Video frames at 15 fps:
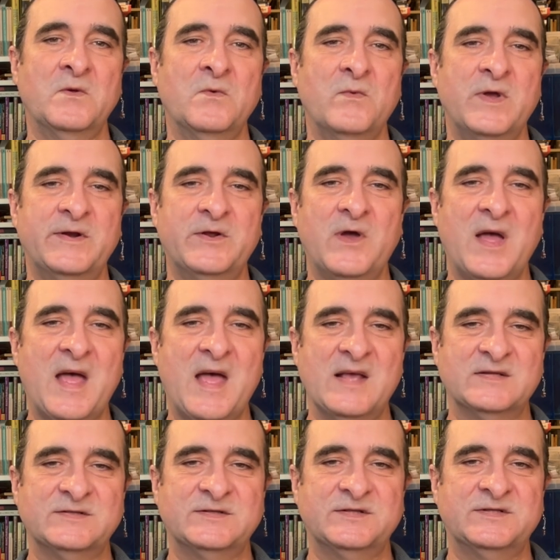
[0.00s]
We are not
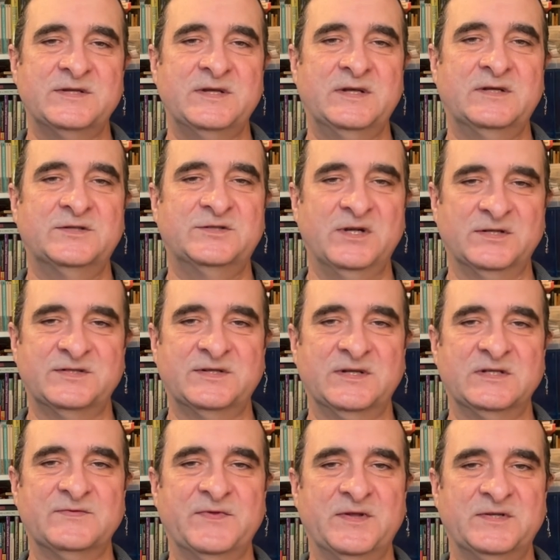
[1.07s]
asked to seek
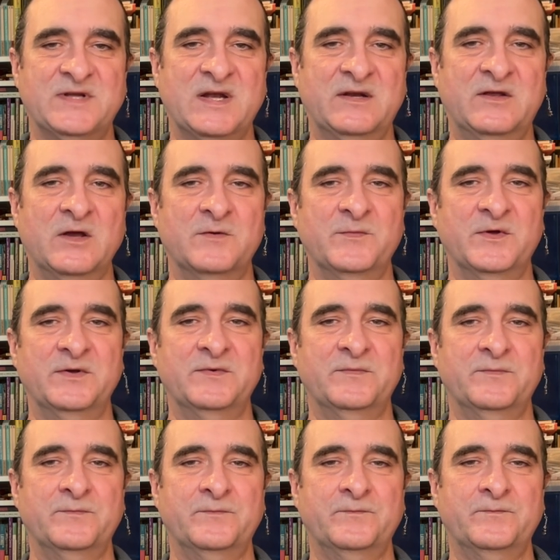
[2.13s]
justice for the dead gunman,
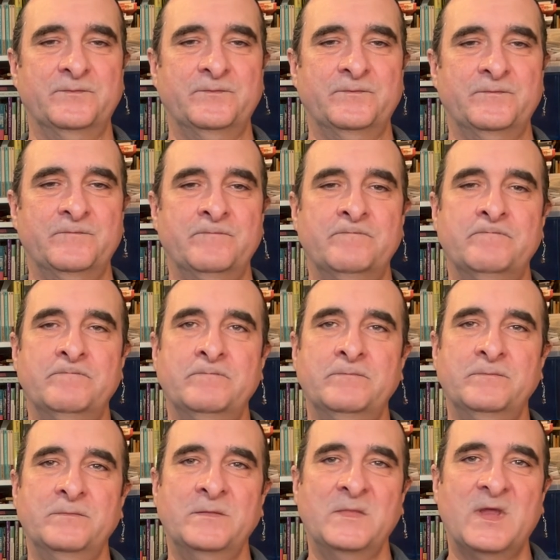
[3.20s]

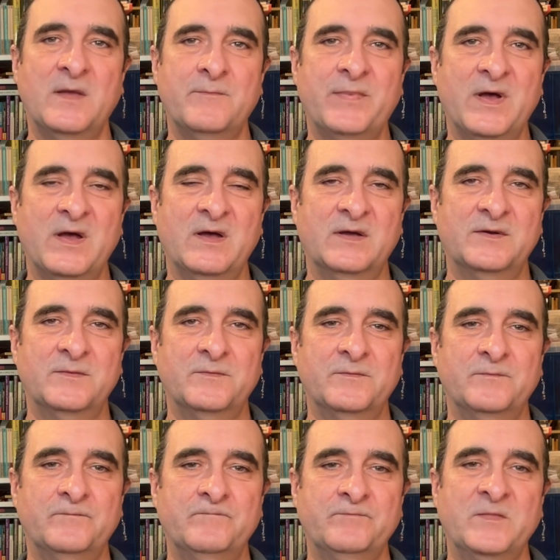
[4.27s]
in part
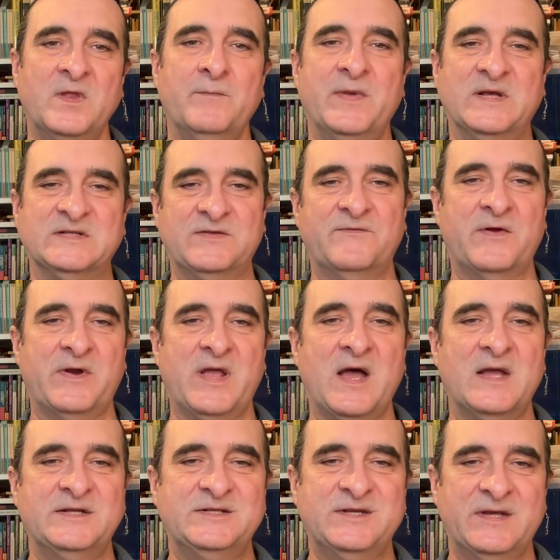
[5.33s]
because the very
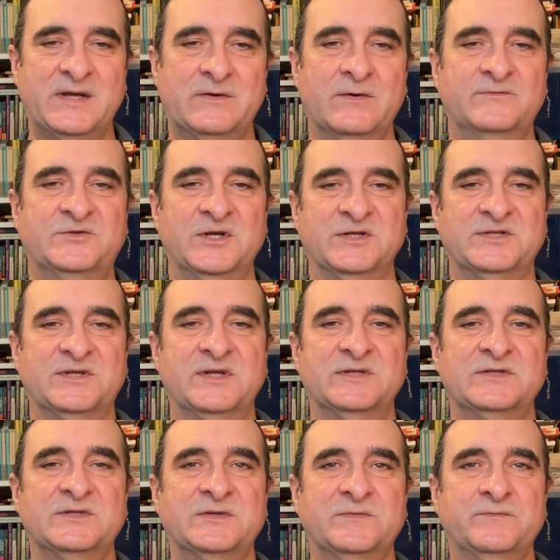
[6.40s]
idea of
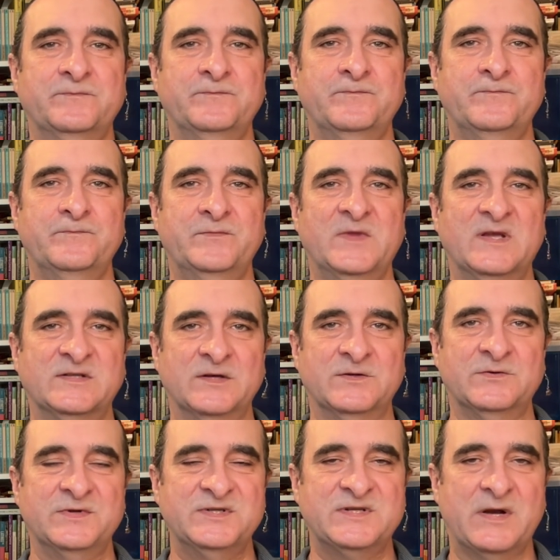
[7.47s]
justice is
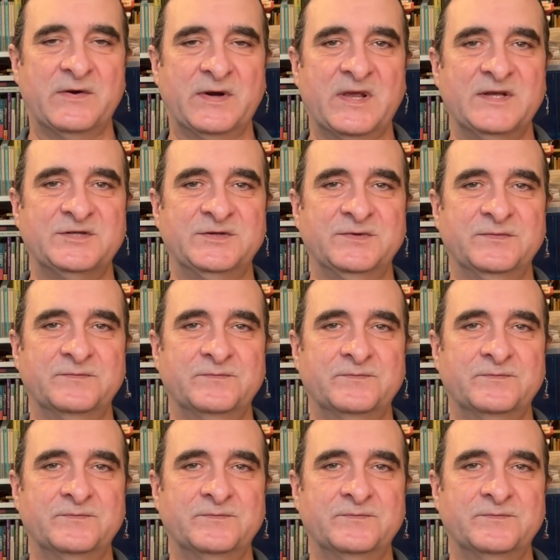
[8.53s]
under interrogation.